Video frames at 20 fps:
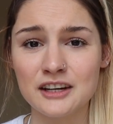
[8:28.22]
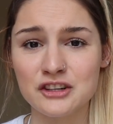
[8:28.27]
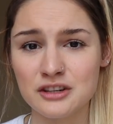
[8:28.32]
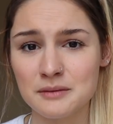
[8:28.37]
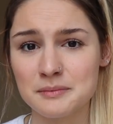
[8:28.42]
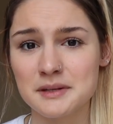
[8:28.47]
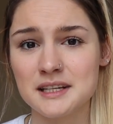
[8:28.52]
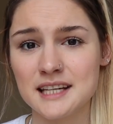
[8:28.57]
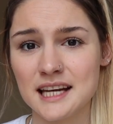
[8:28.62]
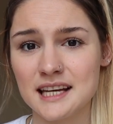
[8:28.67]
a
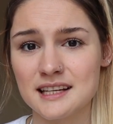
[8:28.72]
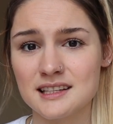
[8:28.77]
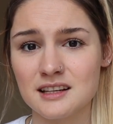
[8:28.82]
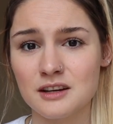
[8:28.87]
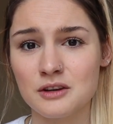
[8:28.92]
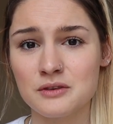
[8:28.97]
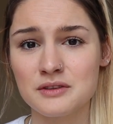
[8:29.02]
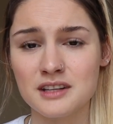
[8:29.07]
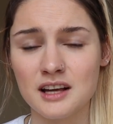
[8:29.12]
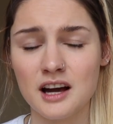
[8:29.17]
trip to
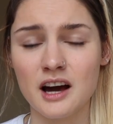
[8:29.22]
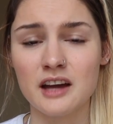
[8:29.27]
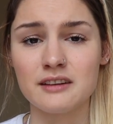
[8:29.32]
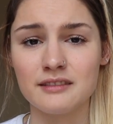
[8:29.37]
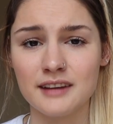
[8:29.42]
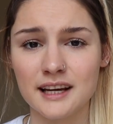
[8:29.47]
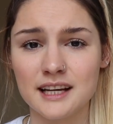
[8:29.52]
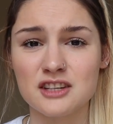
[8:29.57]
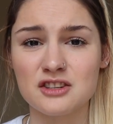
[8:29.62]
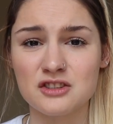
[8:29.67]
Tesco's kind
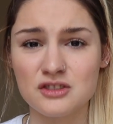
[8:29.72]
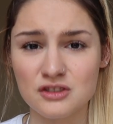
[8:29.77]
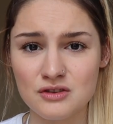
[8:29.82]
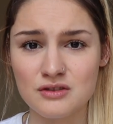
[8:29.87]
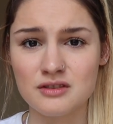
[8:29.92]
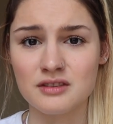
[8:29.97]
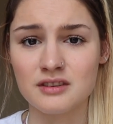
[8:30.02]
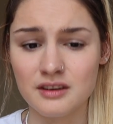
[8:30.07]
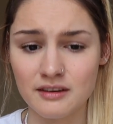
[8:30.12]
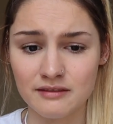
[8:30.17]
of like a
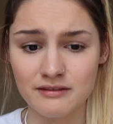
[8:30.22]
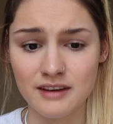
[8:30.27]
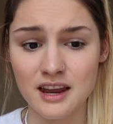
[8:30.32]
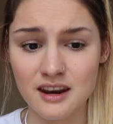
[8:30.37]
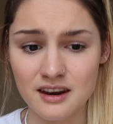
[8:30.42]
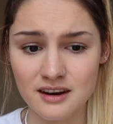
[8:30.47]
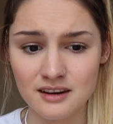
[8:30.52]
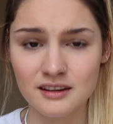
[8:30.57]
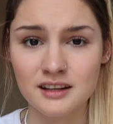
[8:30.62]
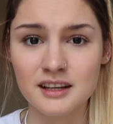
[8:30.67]
student
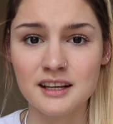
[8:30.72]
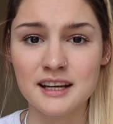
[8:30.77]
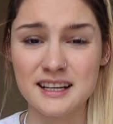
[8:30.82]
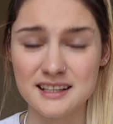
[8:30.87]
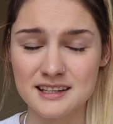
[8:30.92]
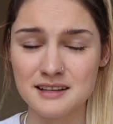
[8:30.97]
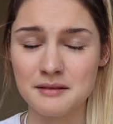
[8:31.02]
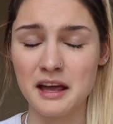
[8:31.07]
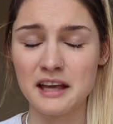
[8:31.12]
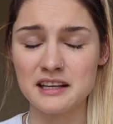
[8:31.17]
event.
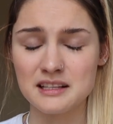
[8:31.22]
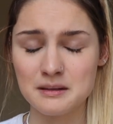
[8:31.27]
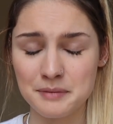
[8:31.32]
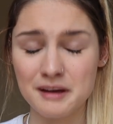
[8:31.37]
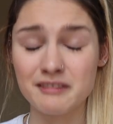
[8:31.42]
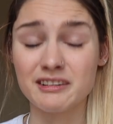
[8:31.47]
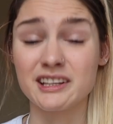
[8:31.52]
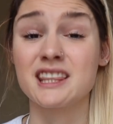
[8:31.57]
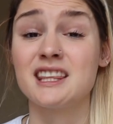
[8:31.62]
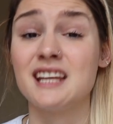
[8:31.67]
It's a
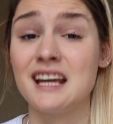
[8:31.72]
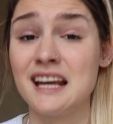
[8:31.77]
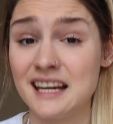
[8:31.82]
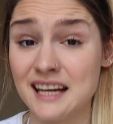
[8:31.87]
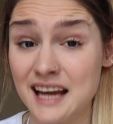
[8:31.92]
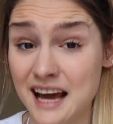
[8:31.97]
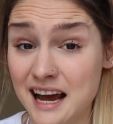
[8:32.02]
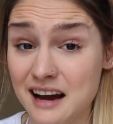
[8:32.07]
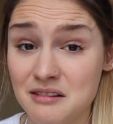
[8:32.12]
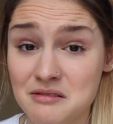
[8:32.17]
bit of a thing
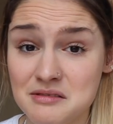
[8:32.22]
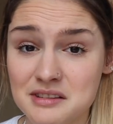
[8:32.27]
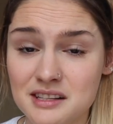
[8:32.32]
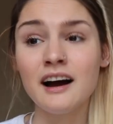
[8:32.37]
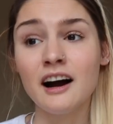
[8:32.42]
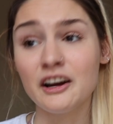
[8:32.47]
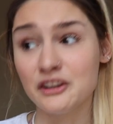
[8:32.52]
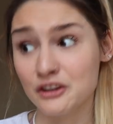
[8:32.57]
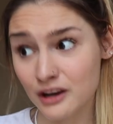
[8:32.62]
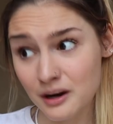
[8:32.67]
in a house.
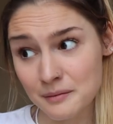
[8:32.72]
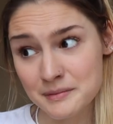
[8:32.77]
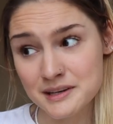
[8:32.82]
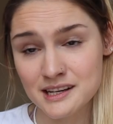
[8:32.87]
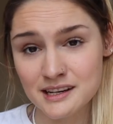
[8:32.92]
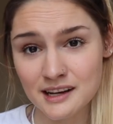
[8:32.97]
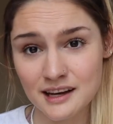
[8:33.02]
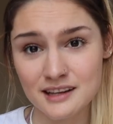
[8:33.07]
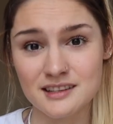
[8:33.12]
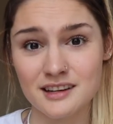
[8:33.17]
Are you coming
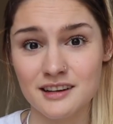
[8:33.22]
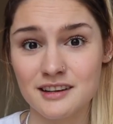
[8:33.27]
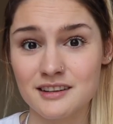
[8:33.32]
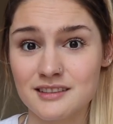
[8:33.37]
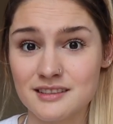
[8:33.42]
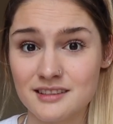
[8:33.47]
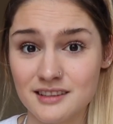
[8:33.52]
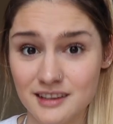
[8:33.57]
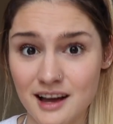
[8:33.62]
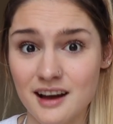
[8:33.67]
to
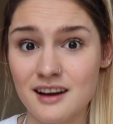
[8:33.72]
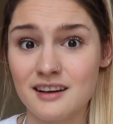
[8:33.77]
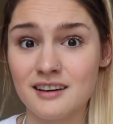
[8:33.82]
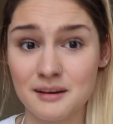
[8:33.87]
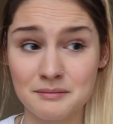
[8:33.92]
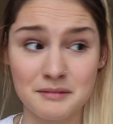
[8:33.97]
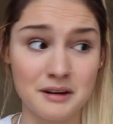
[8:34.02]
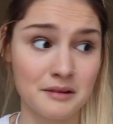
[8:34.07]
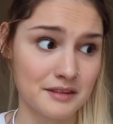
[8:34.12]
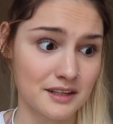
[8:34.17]
Tesco's? Yeah,
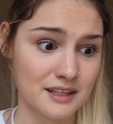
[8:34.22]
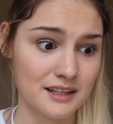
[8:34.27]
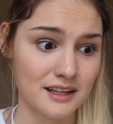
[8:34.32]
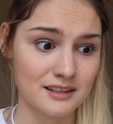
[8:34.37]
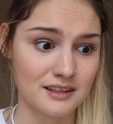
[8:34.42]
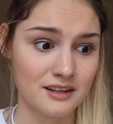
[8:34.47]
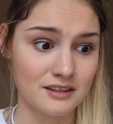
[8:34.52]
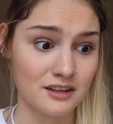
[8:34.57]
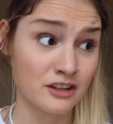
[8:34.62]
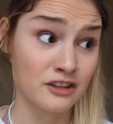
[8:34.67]
I'm coming to
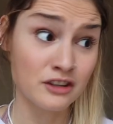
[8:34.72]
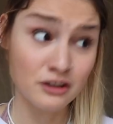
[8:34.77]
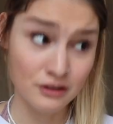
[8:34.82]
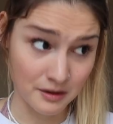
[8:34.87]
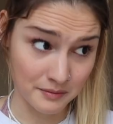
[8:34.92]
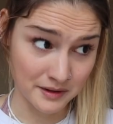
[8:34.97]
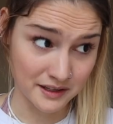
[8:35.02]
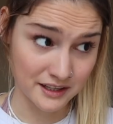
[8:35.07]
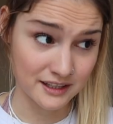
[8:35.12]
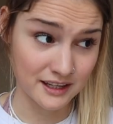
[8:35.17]
Tesco's. Are you
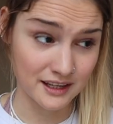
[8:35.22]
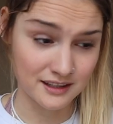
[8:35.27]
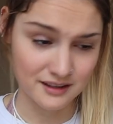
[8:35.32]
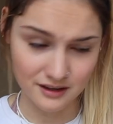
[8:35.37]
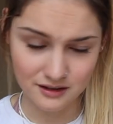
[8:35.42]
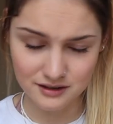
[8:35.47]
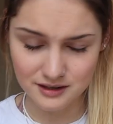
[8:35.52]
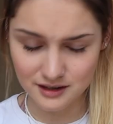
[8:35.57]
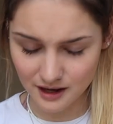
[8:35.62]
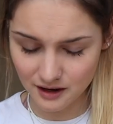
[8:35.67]
coming to
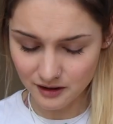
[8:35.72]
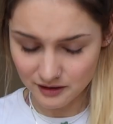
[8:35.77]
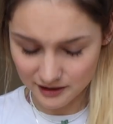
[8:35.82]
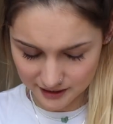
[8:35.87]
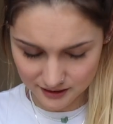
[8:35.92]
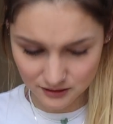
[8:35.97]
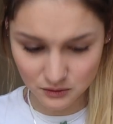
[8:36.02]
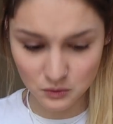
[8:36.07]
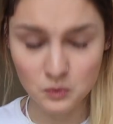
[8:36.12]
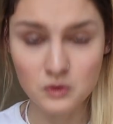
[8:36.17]
Tesco's? Yeah,
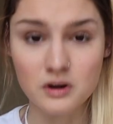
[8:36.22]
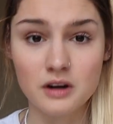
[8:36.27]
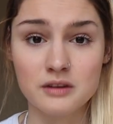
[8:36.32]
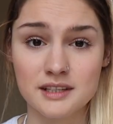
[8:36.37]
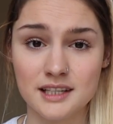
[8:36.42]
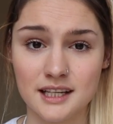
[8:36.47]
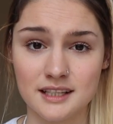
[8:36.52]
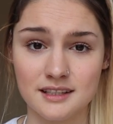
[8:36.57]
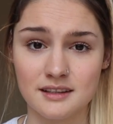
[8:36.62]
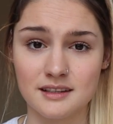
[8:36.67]
let's all go
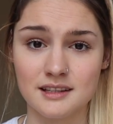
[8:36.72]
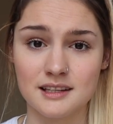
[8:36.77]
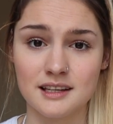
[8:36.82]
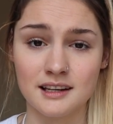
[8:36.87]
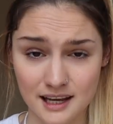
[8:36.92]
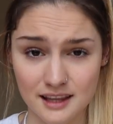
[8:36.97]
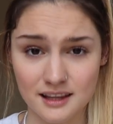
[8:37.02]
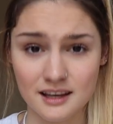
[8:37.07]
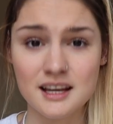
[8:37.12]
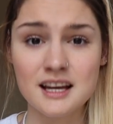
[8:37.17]
to Tesco's
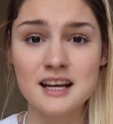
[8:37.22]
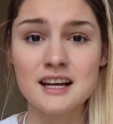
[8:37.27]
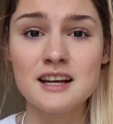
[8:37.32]
together.